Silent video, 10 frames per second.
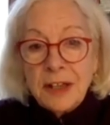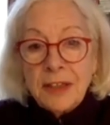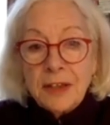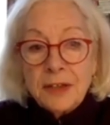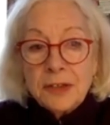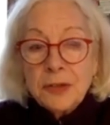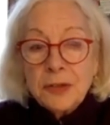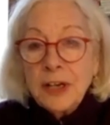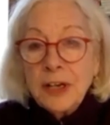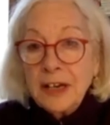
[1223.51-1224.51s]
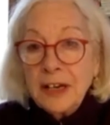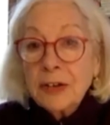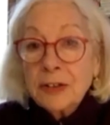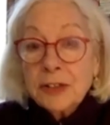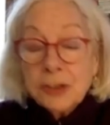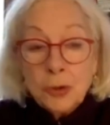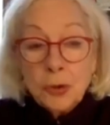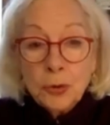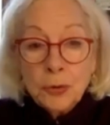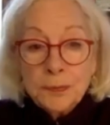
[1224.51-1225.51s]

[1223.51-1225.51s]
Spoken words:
those who are here on this call.